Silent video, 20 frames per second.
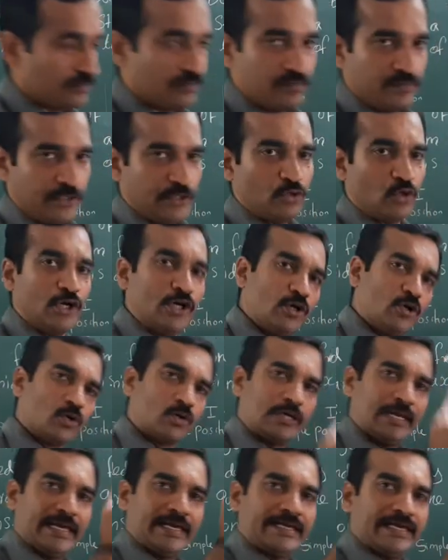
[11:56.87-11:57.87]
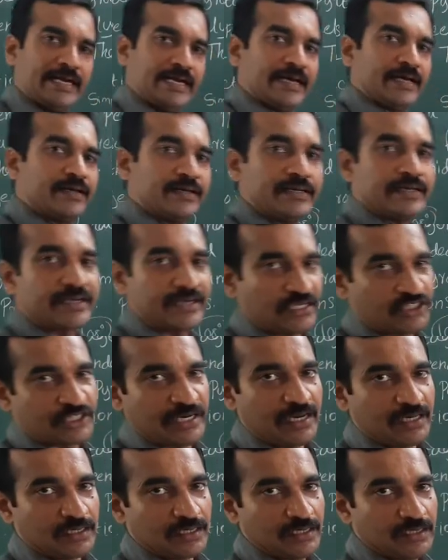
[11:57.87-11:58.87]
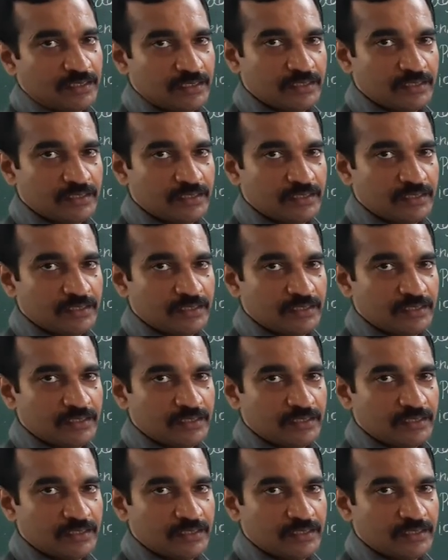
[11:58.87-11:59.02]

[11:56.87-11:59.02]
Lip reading: it won't look like a rectangle.